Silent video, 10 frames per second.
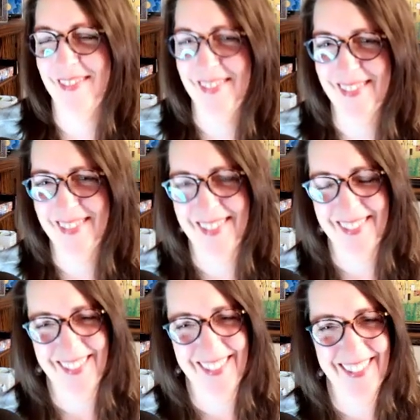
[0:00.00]

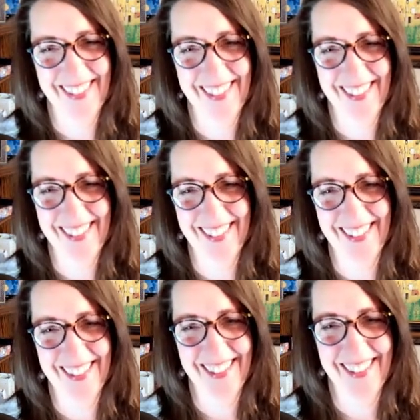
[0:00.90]

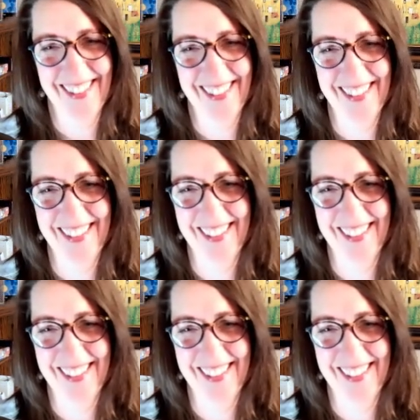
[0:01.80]
No words are spoken by the person on screen.